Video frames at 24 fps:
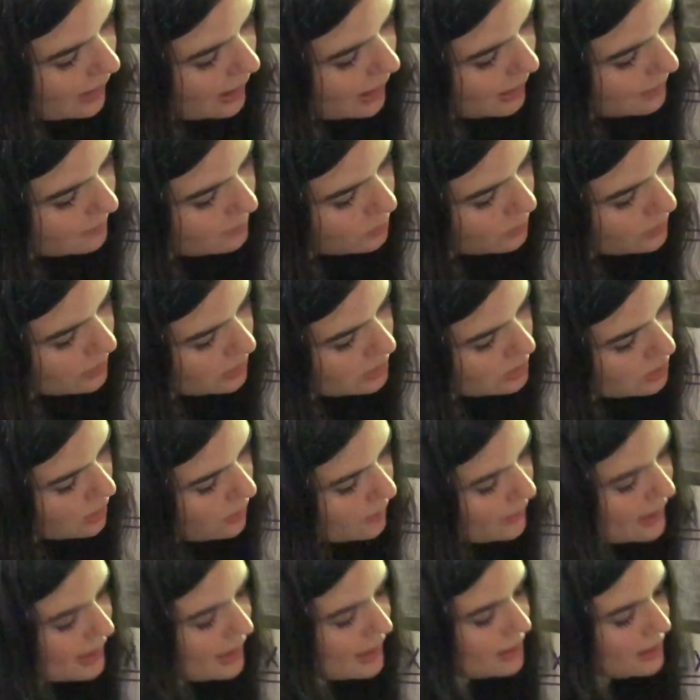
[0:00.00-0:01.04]
I'm going to go
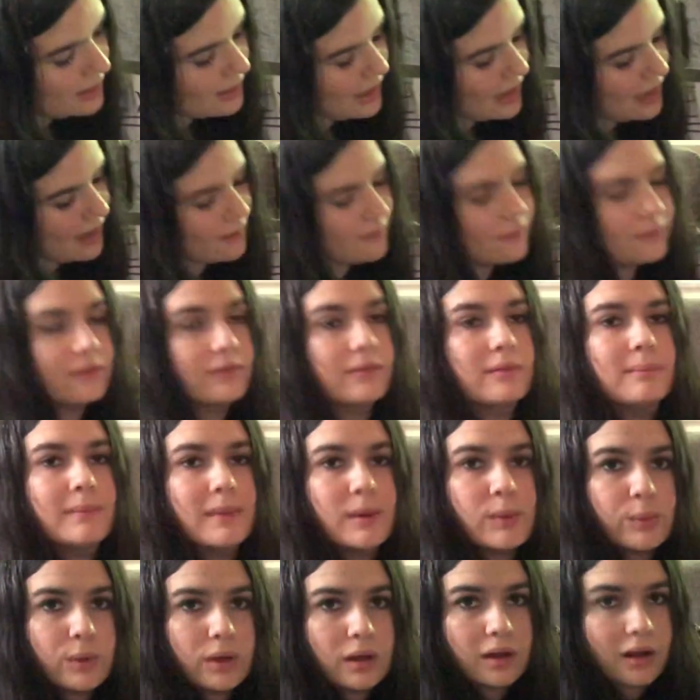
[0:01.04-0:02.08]
ahead and have my
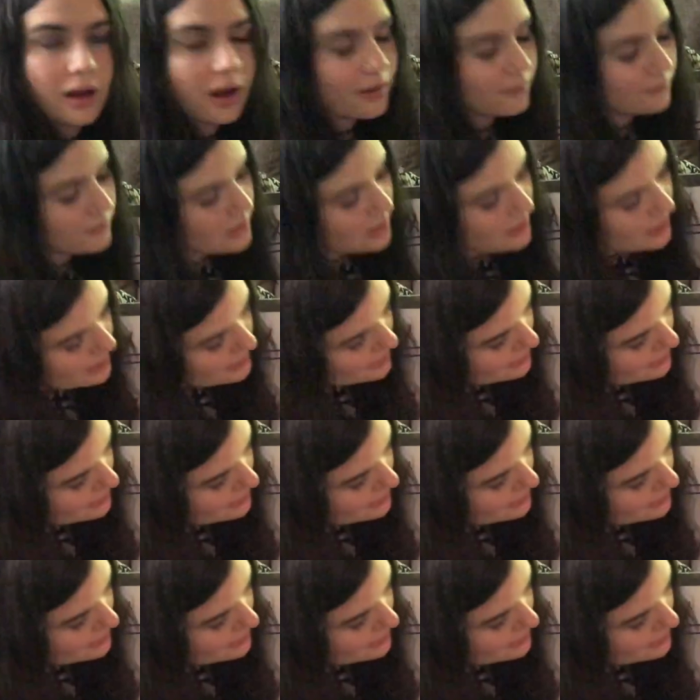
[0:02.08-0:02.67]
work off to the